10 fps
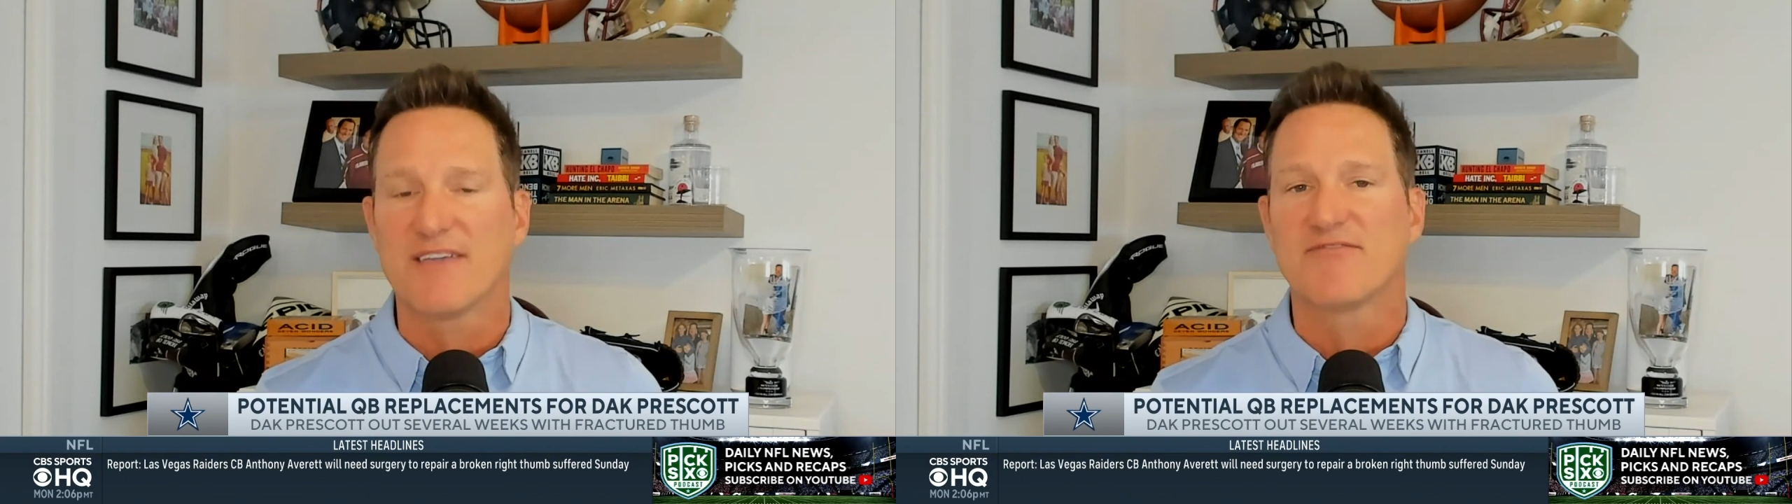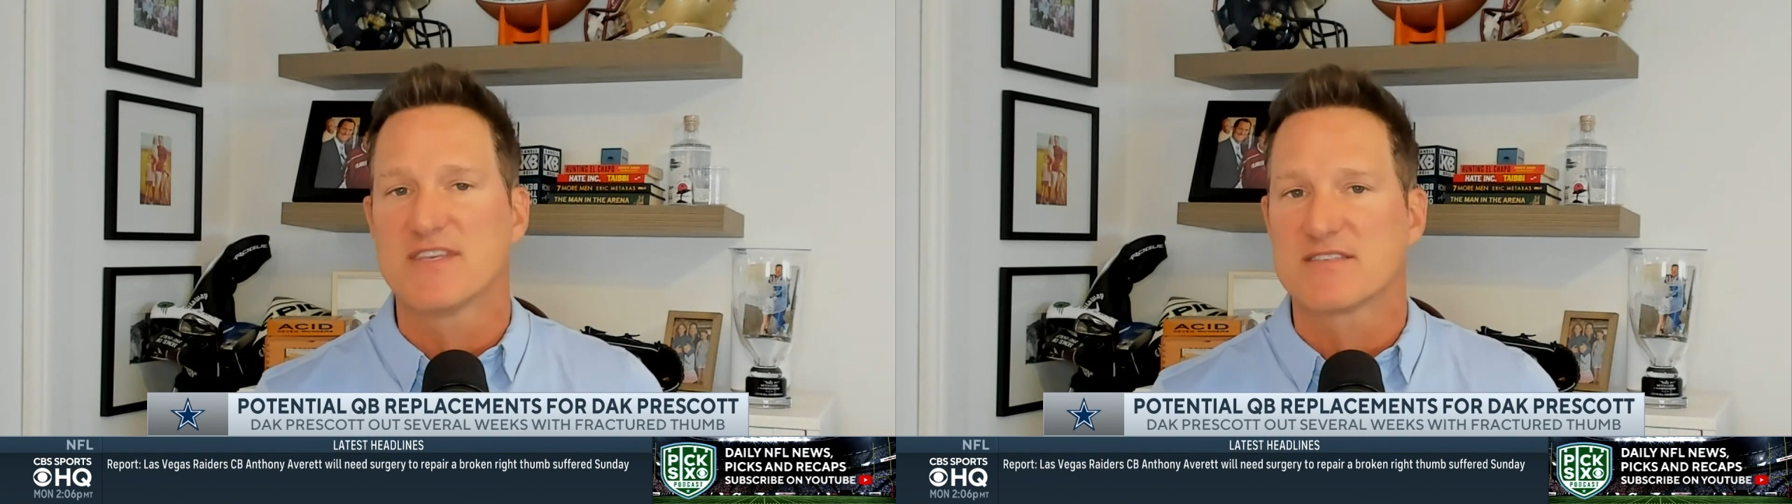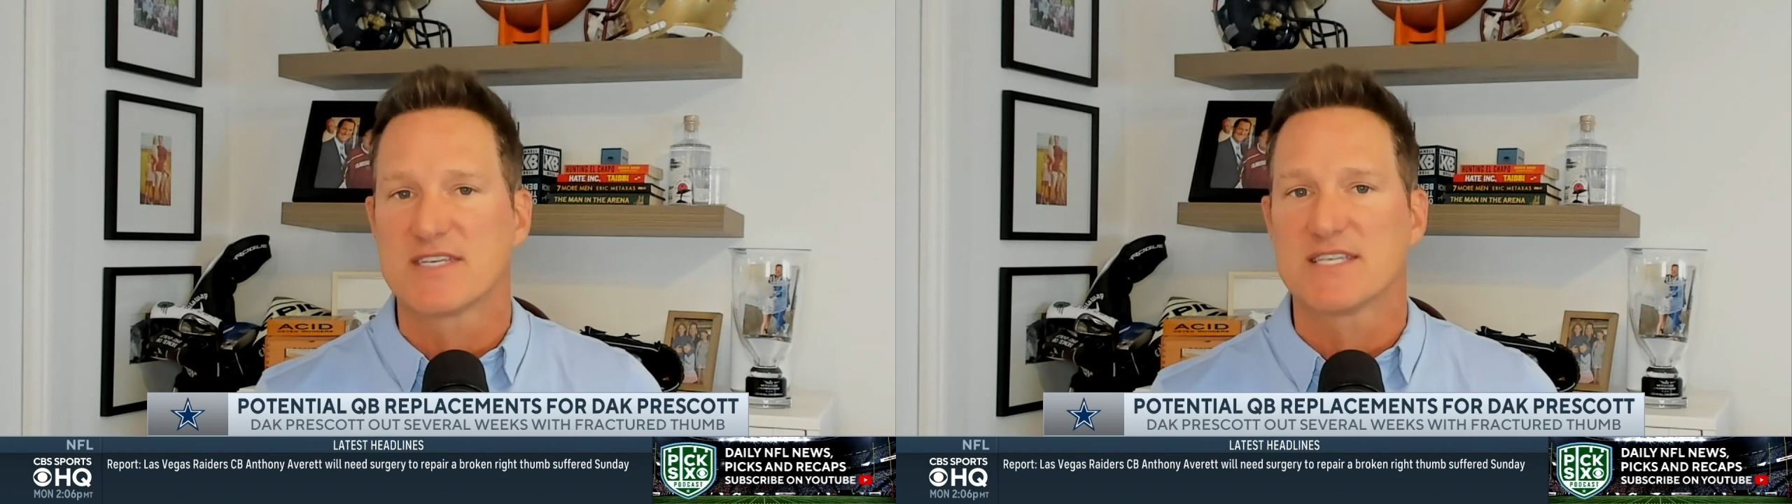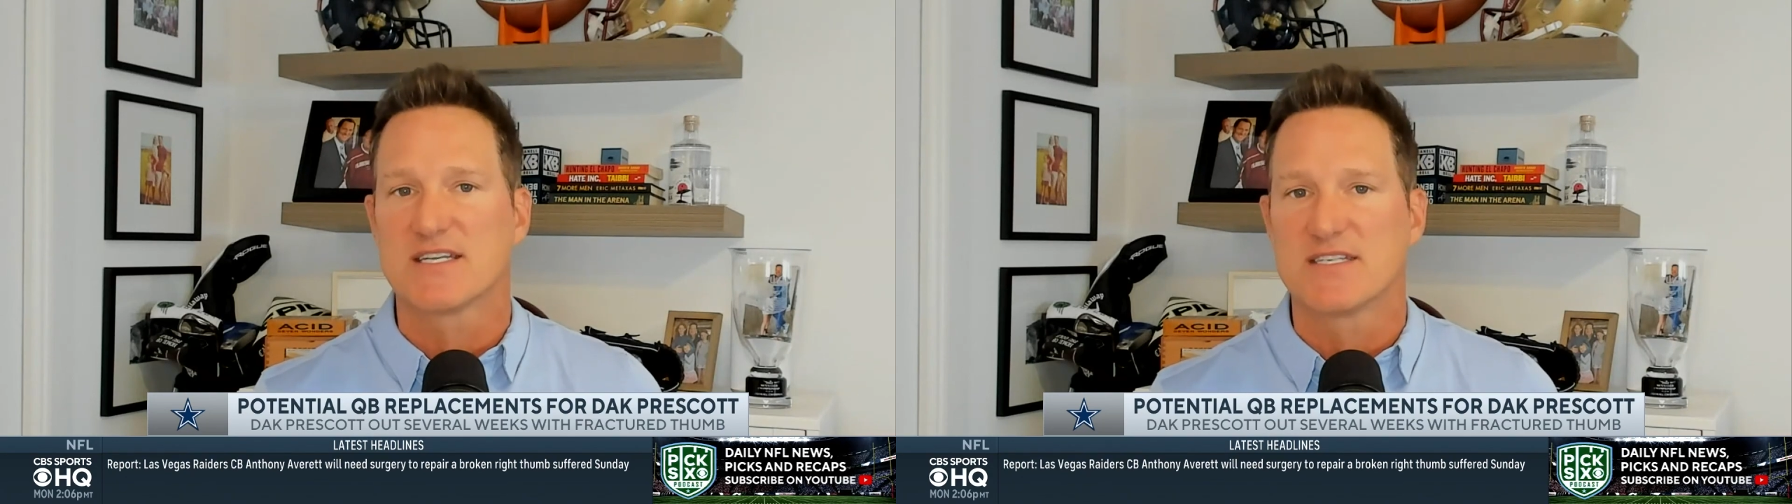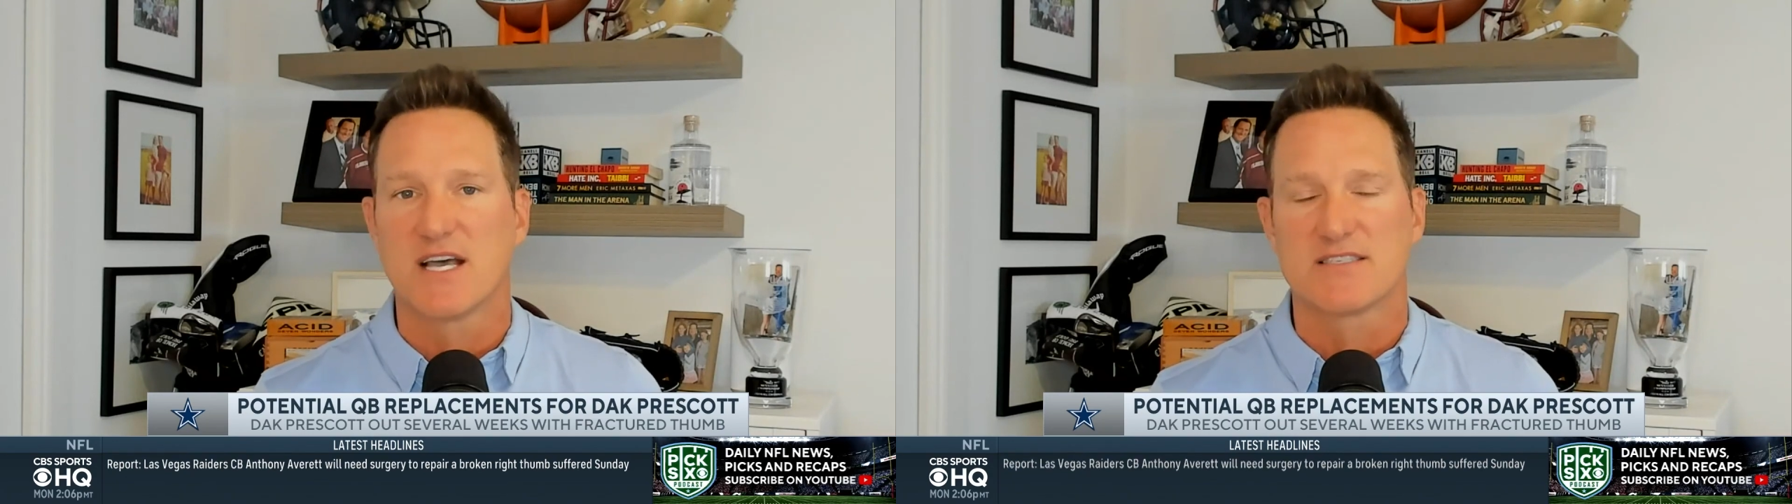if this
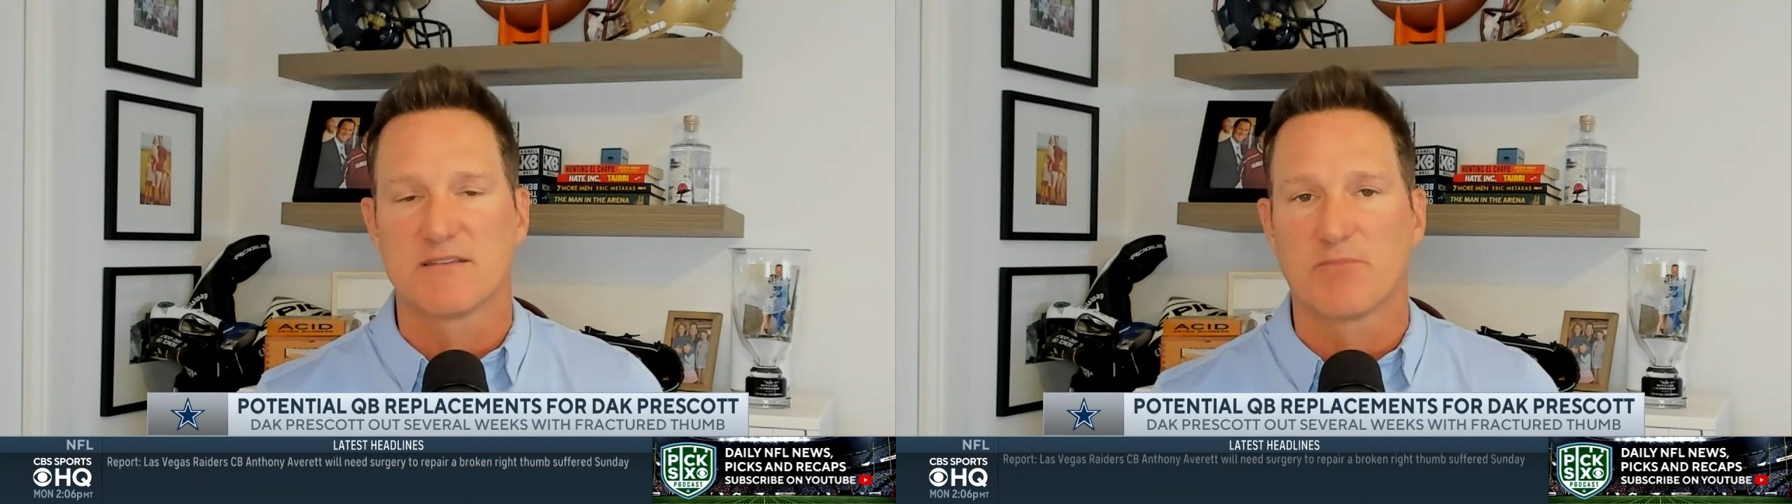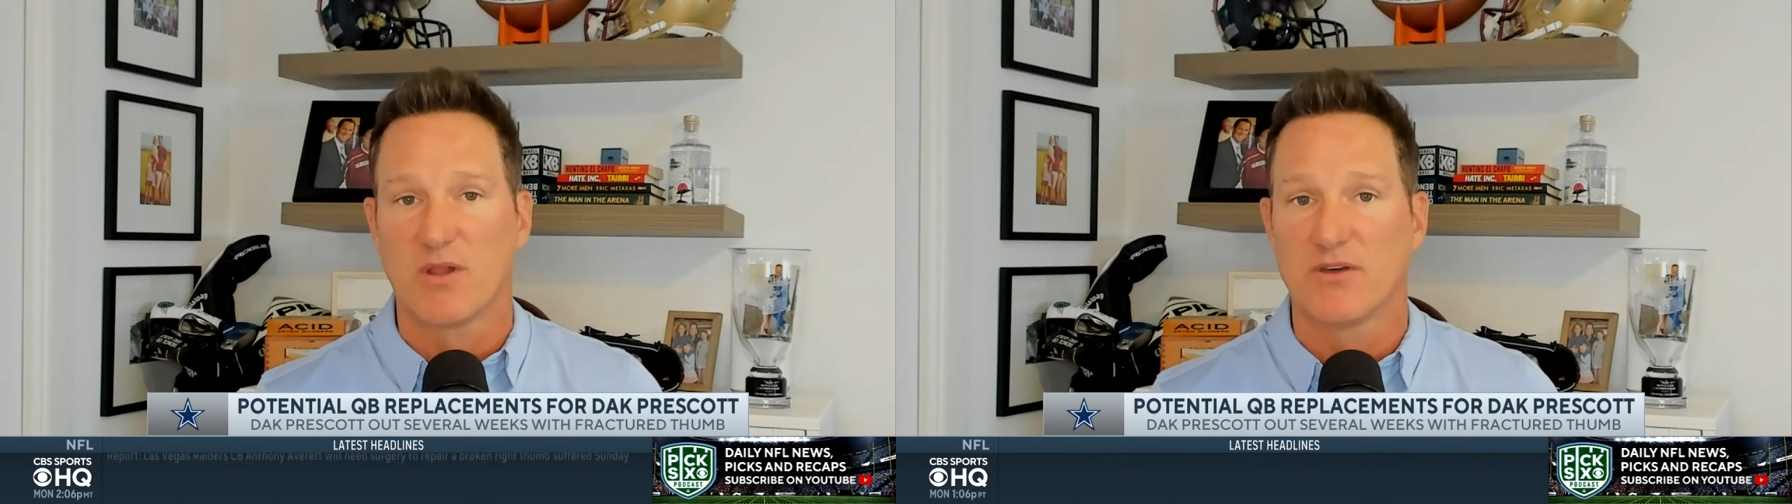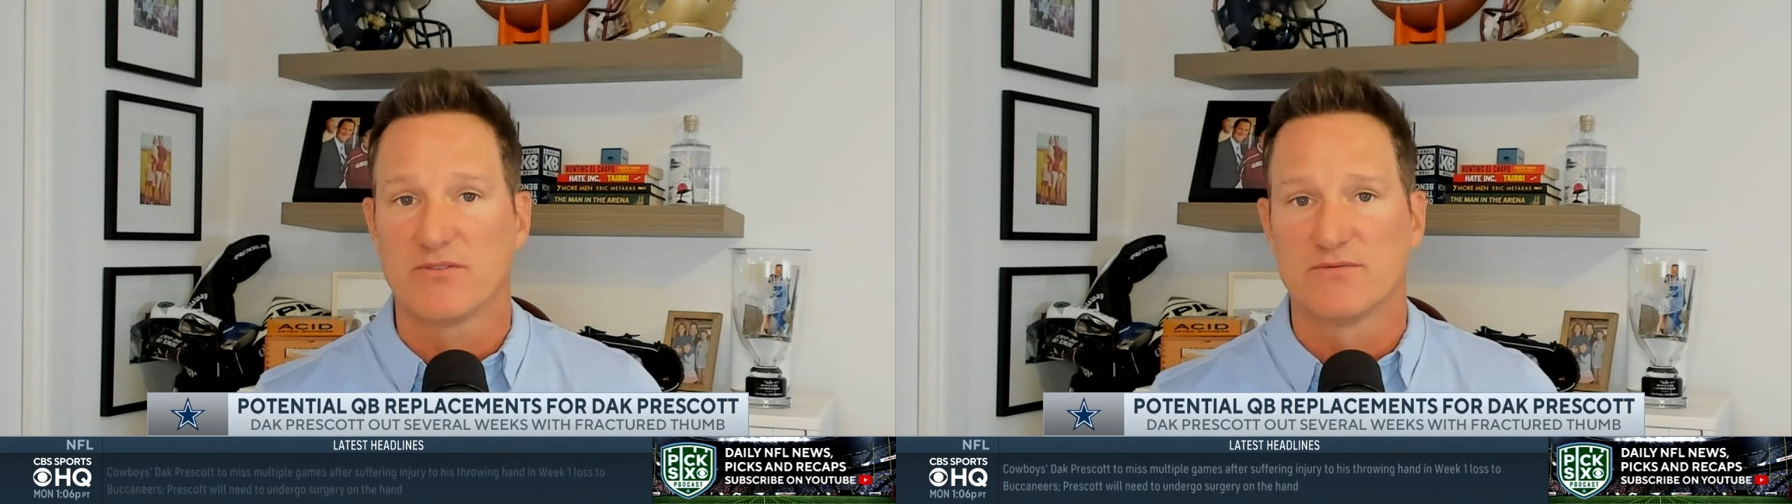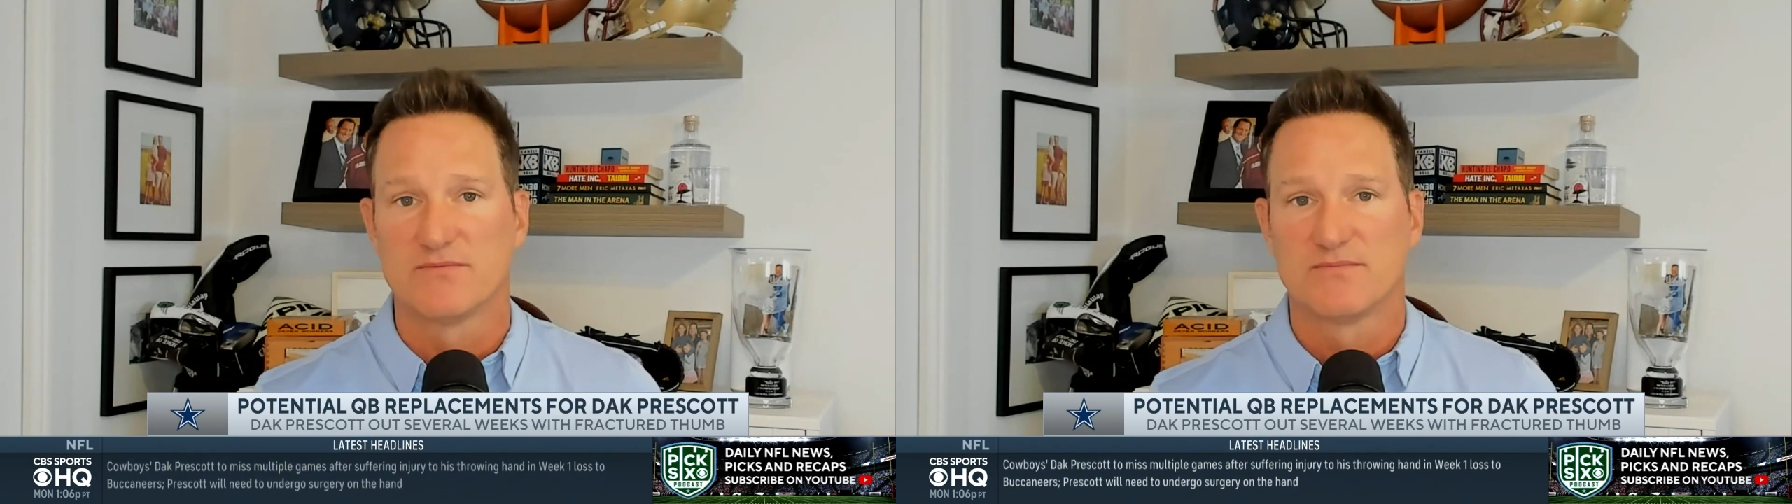season does implode.